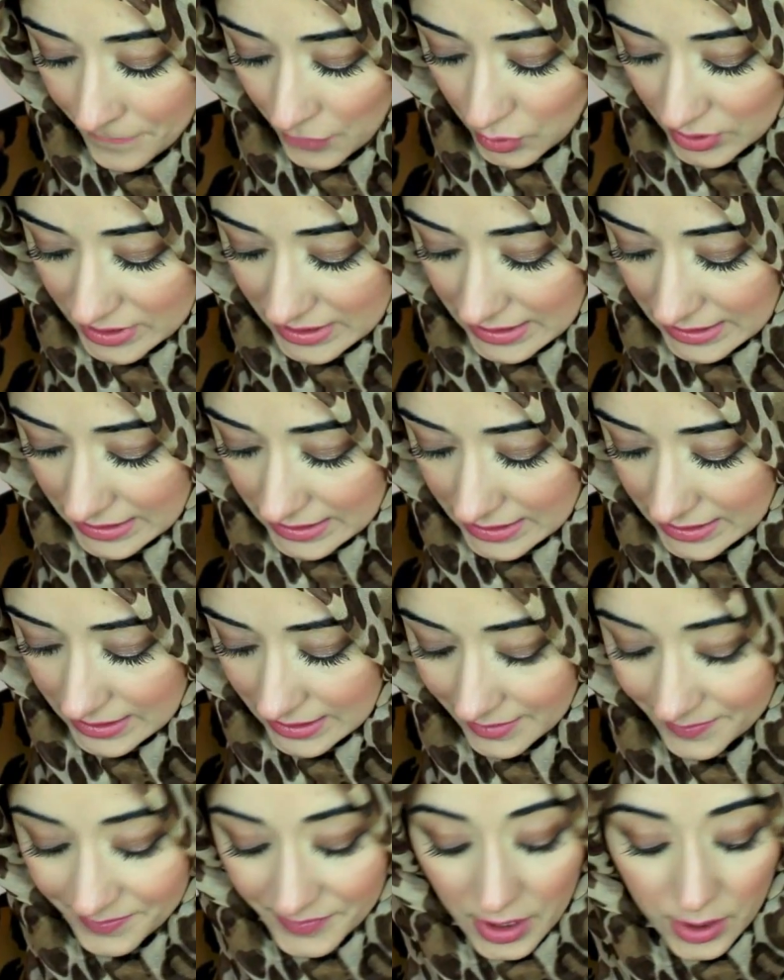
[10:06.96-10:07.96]
What's this?
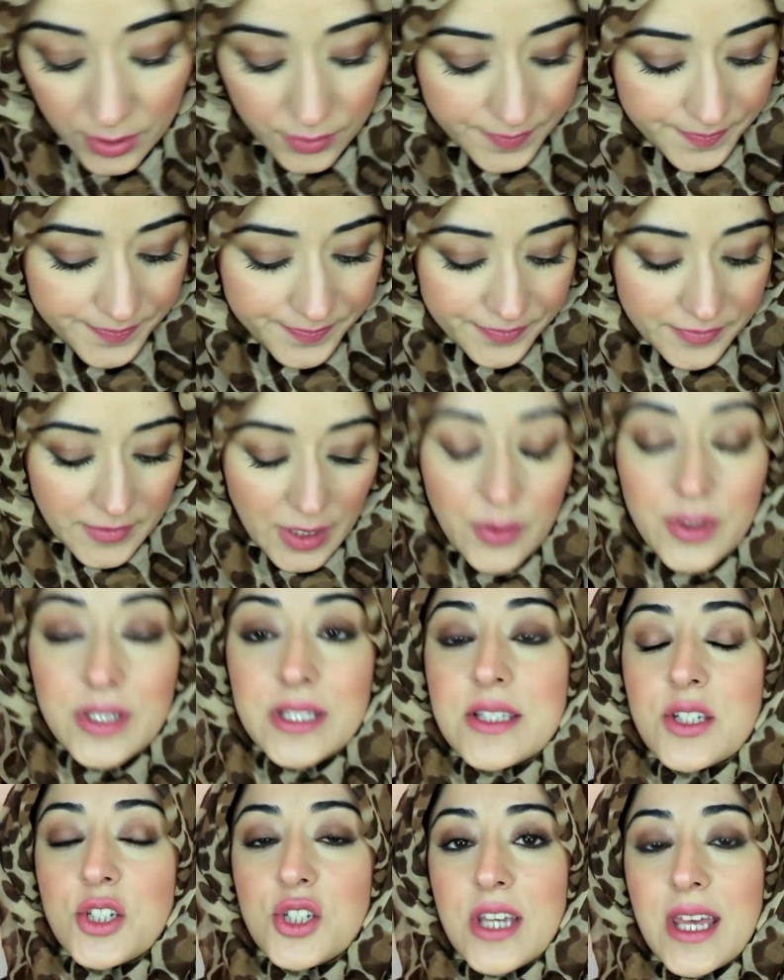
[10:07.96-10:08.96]
Oh, I
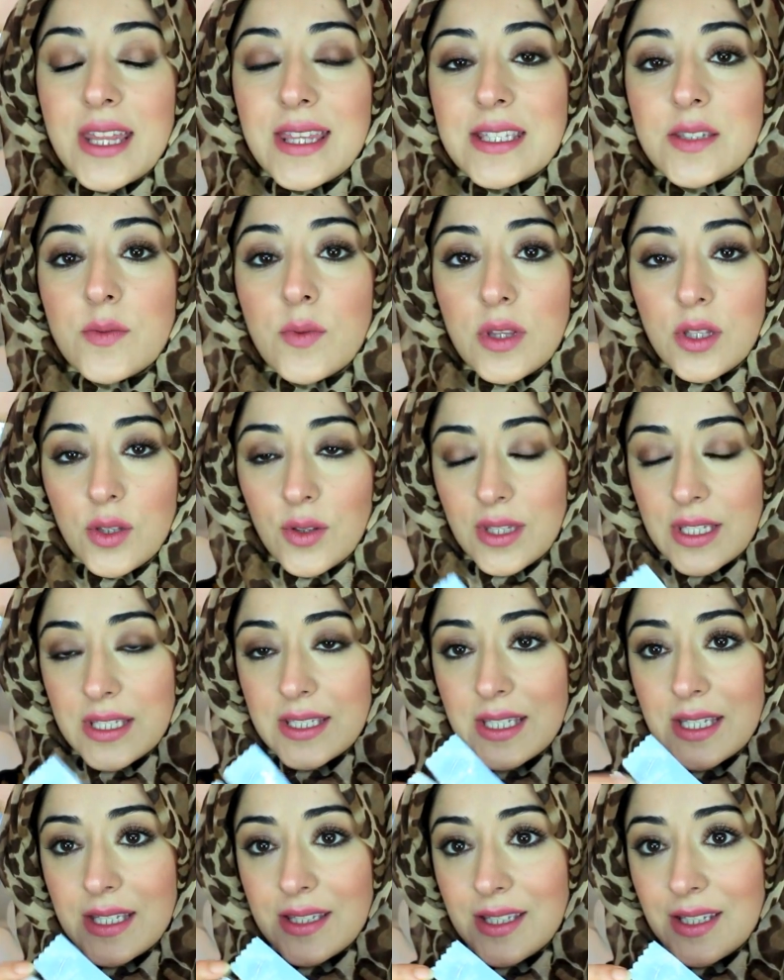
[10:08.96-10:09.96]
wanted to share this with you.
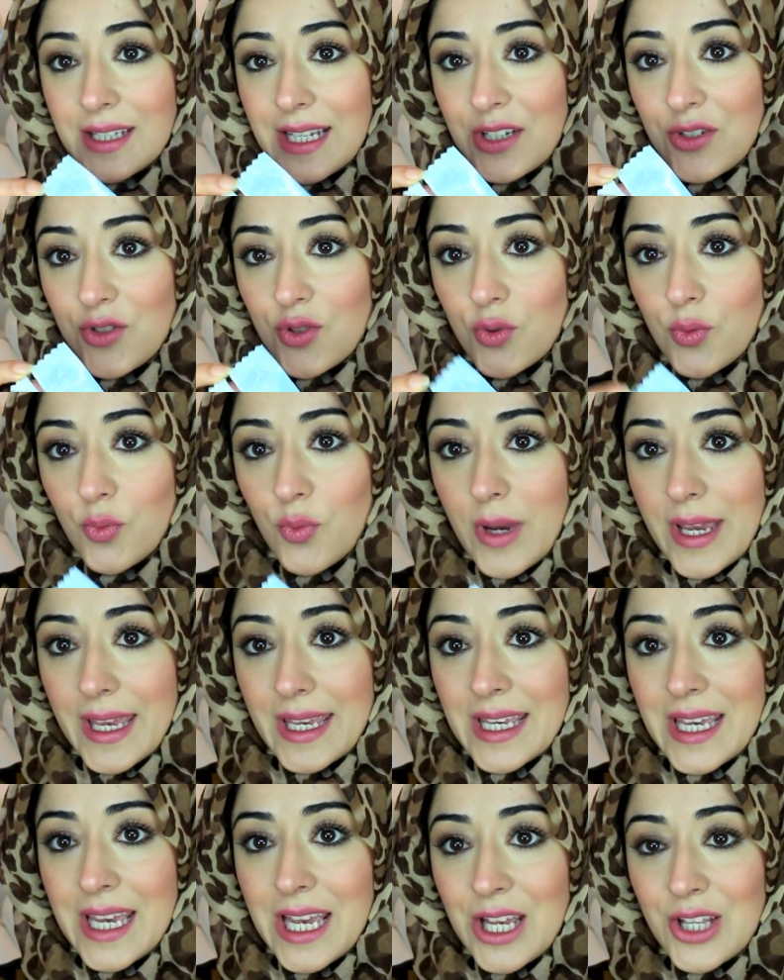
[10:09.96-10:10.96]
This is a natural
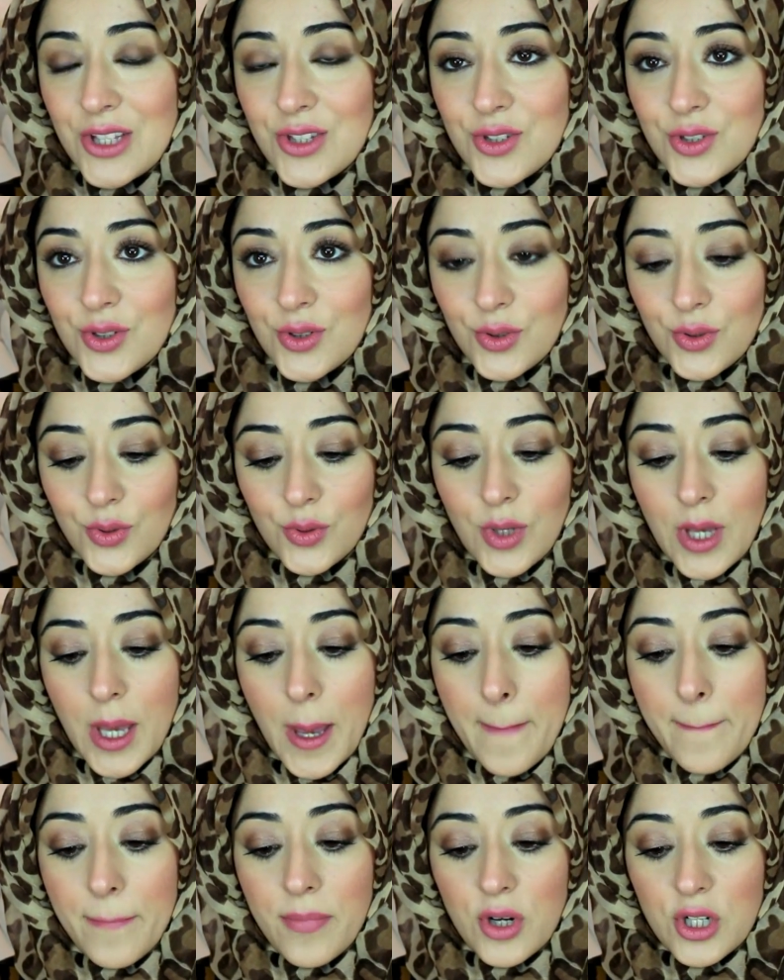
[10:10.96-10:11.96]
way to
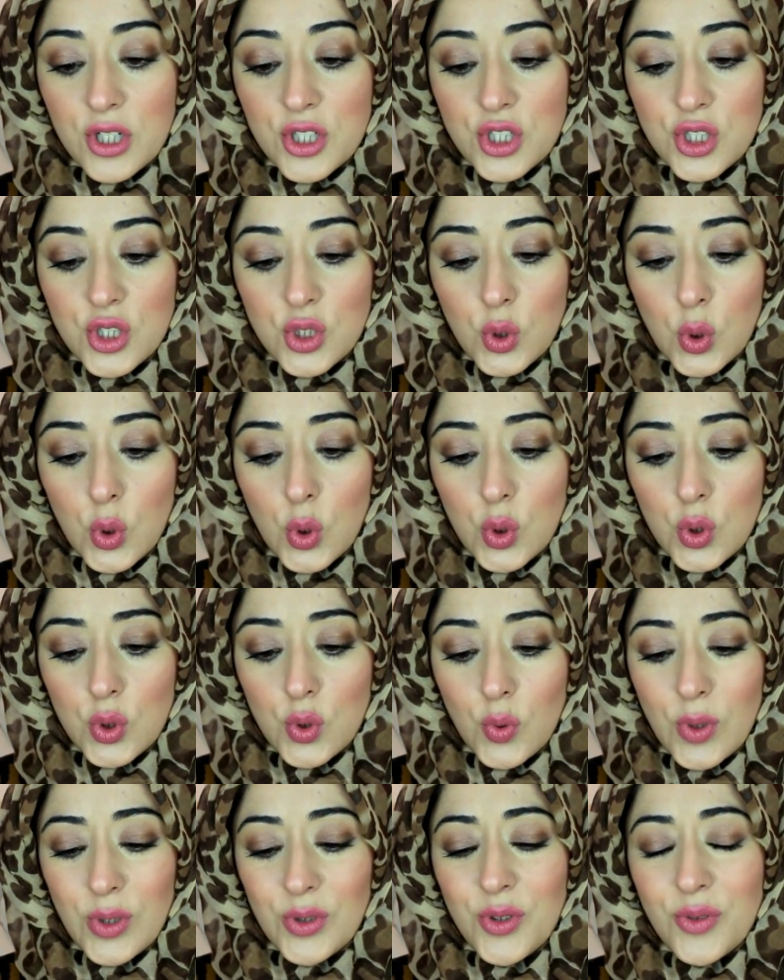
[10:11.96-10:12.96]
brush your,
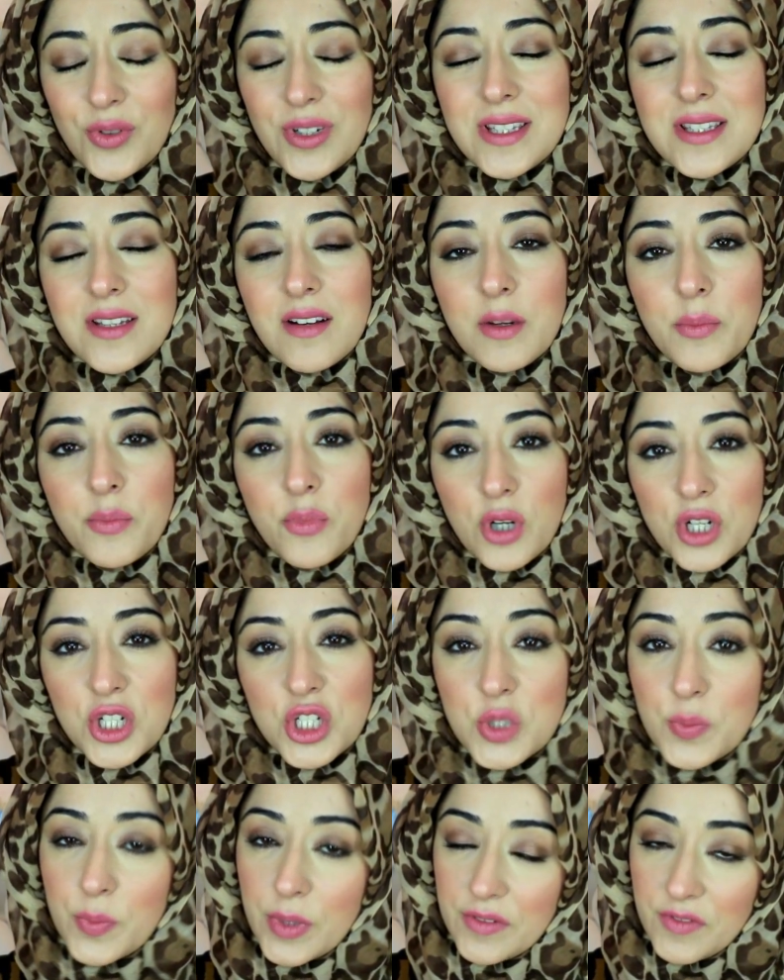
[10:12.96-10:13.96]
well, not necessarily
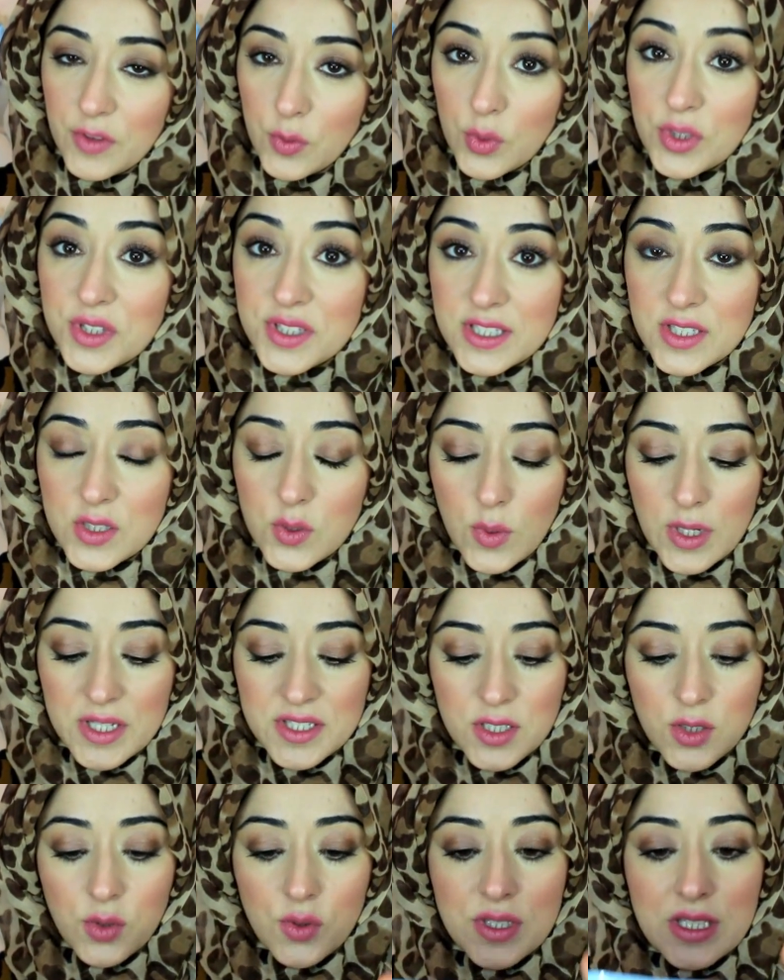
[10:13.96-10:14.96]
brush, but if you wanted to
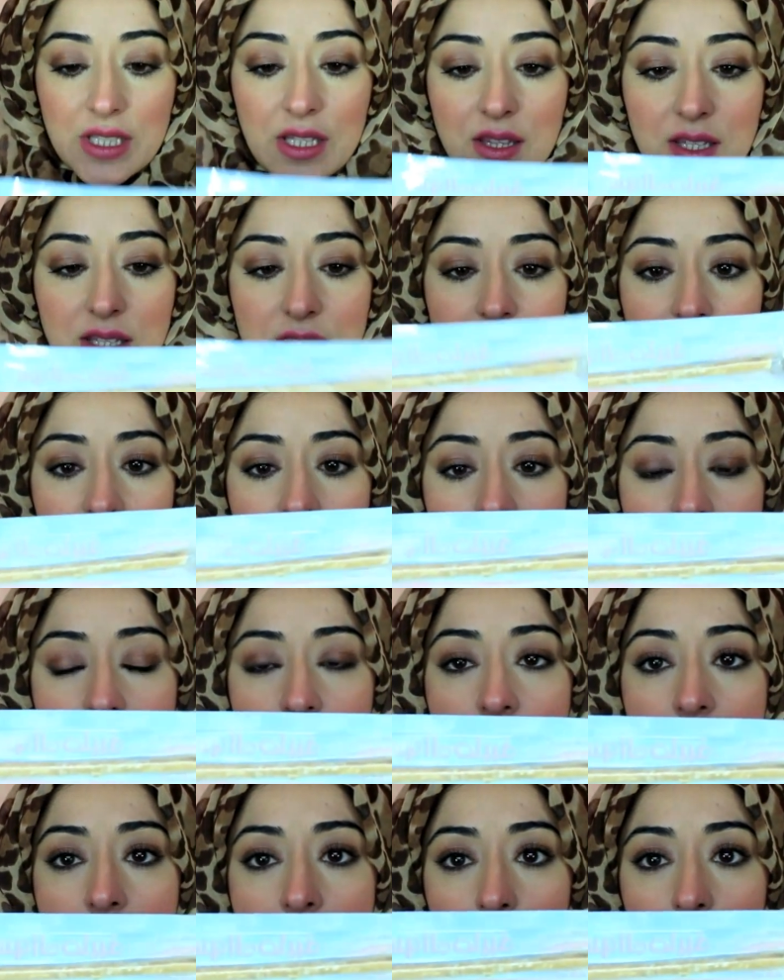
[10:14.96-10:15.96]
whiten your teeth, this is